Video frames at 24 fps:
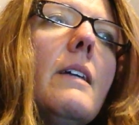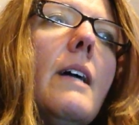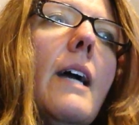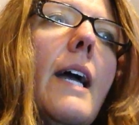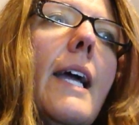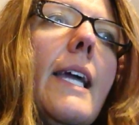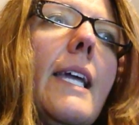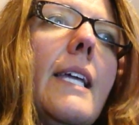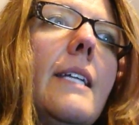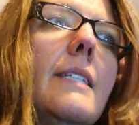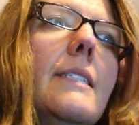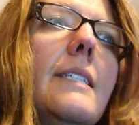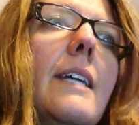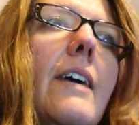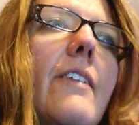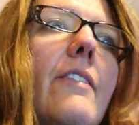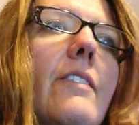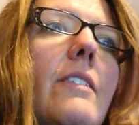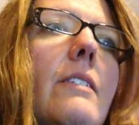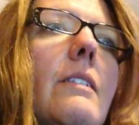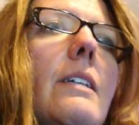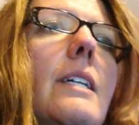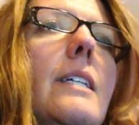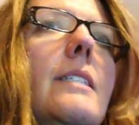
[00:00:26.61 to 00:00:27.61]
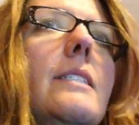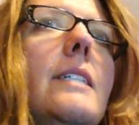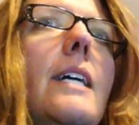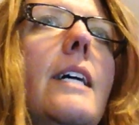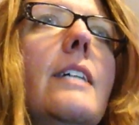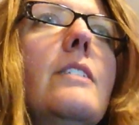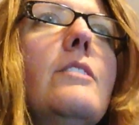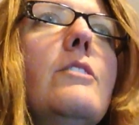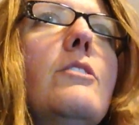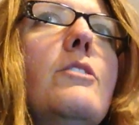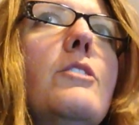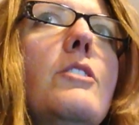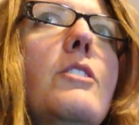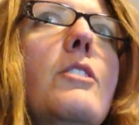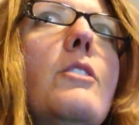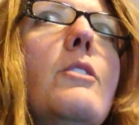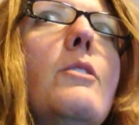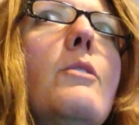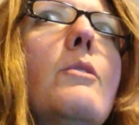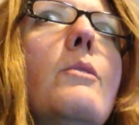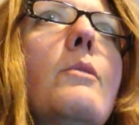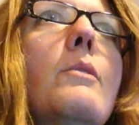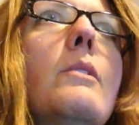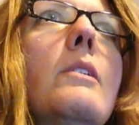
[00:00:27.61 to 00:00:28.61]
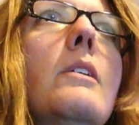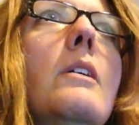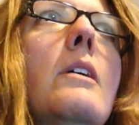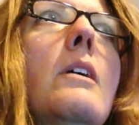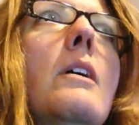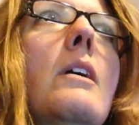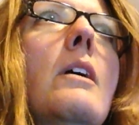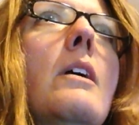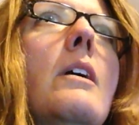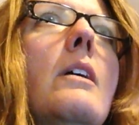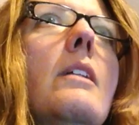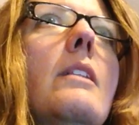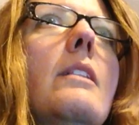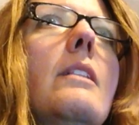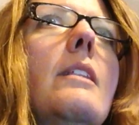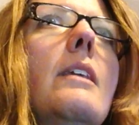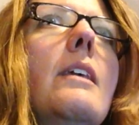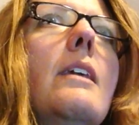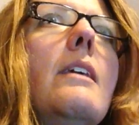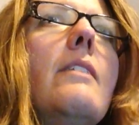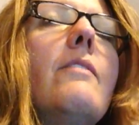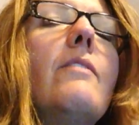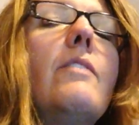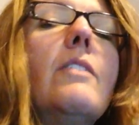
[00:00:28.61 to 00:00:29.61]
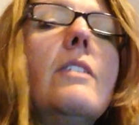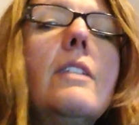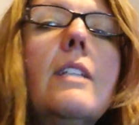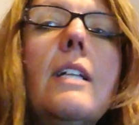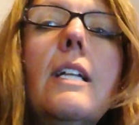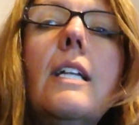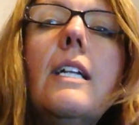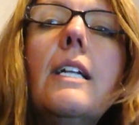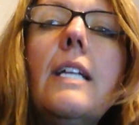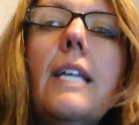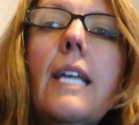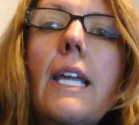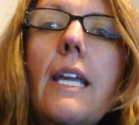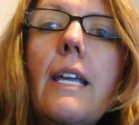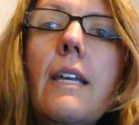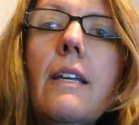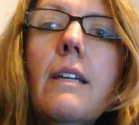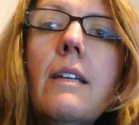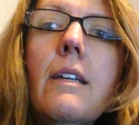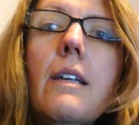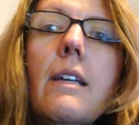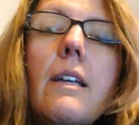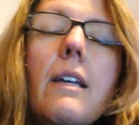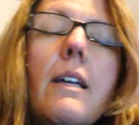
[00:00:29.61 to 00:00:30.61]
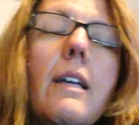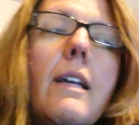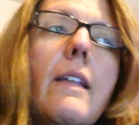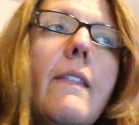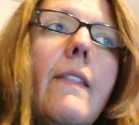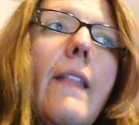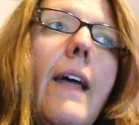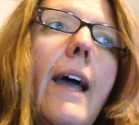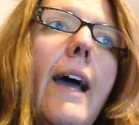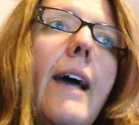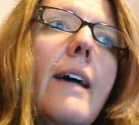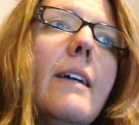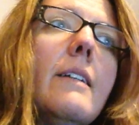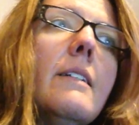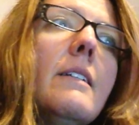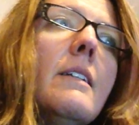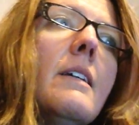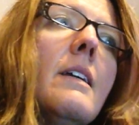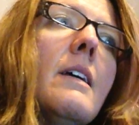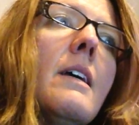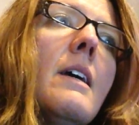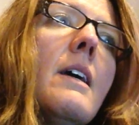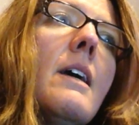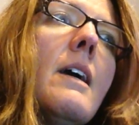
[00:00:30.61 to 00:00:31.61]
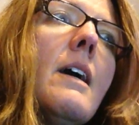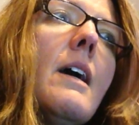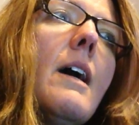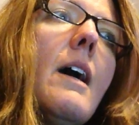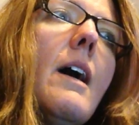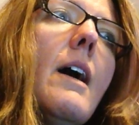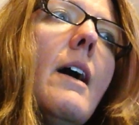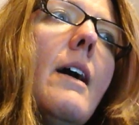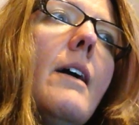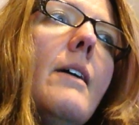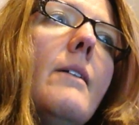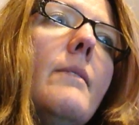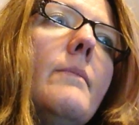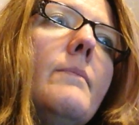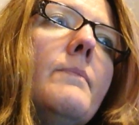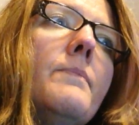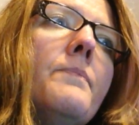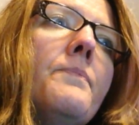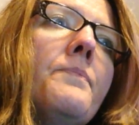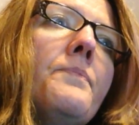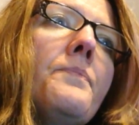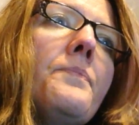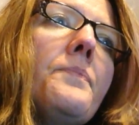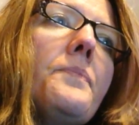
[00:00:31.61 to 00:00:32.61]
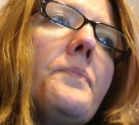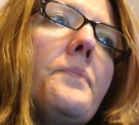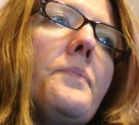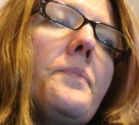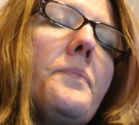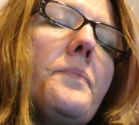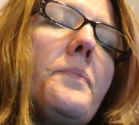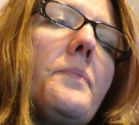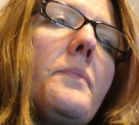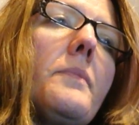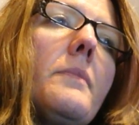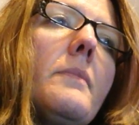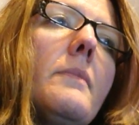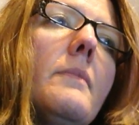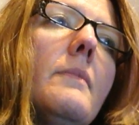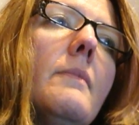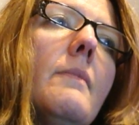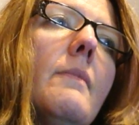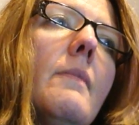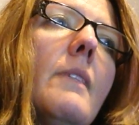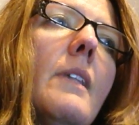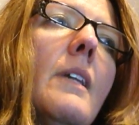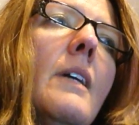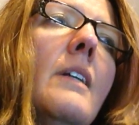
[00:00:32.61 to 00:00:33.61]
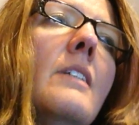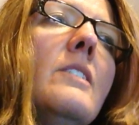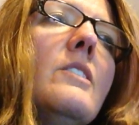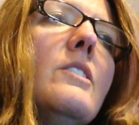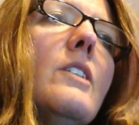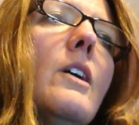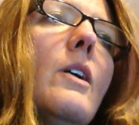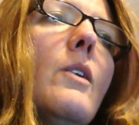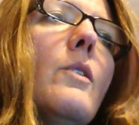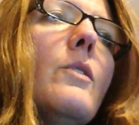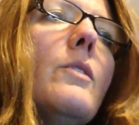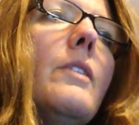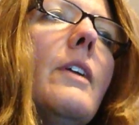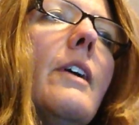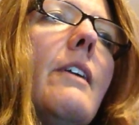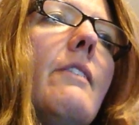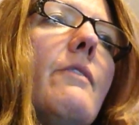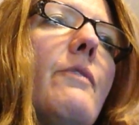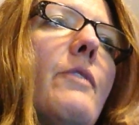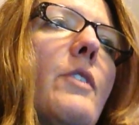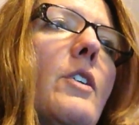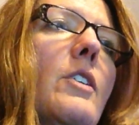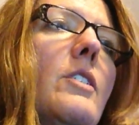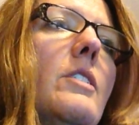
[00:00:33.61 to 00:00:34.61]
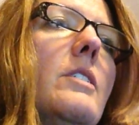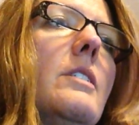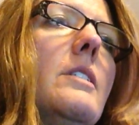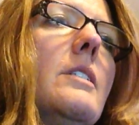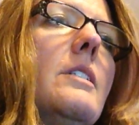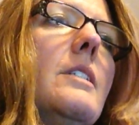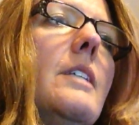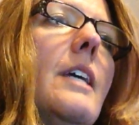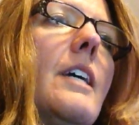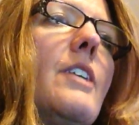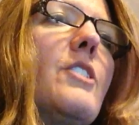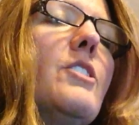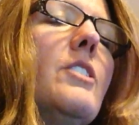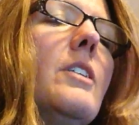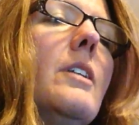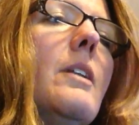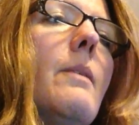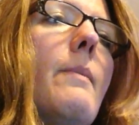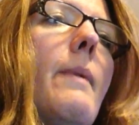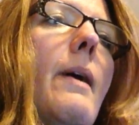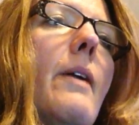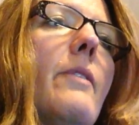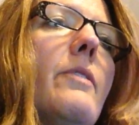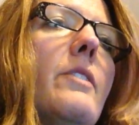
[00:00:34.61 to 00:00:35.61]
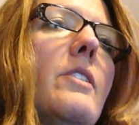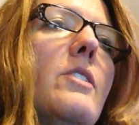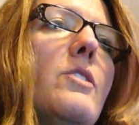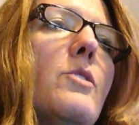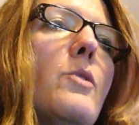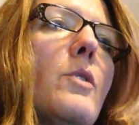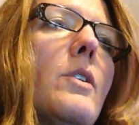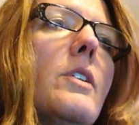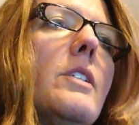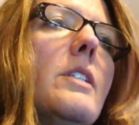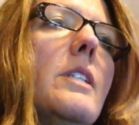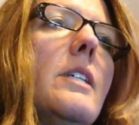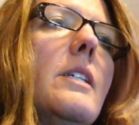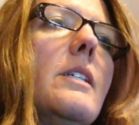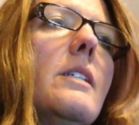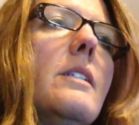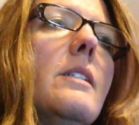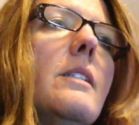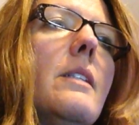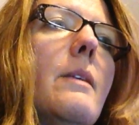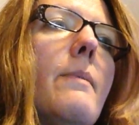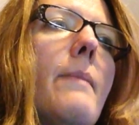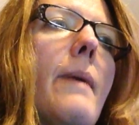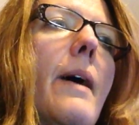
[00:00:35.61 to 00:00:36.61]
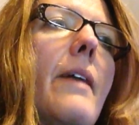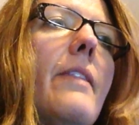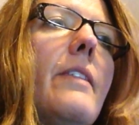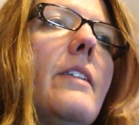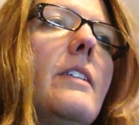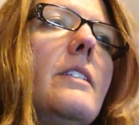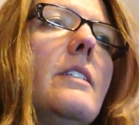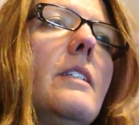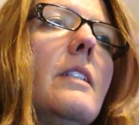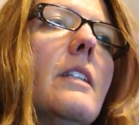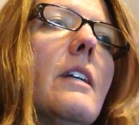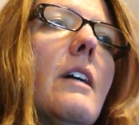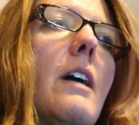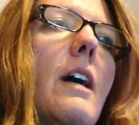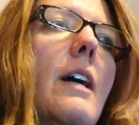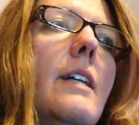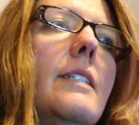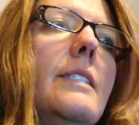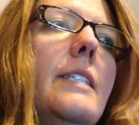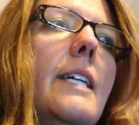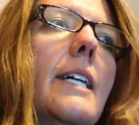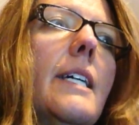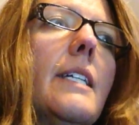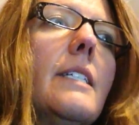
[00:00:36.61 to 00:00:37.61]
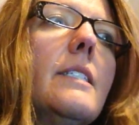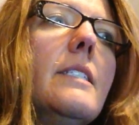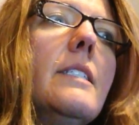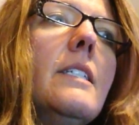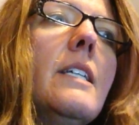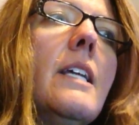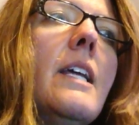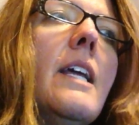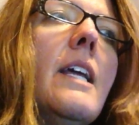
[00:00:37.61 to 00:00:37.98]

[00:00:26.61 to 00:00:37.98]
I can definitely attest to the validity in that. Um, so the first section about the sources, the methods, and the context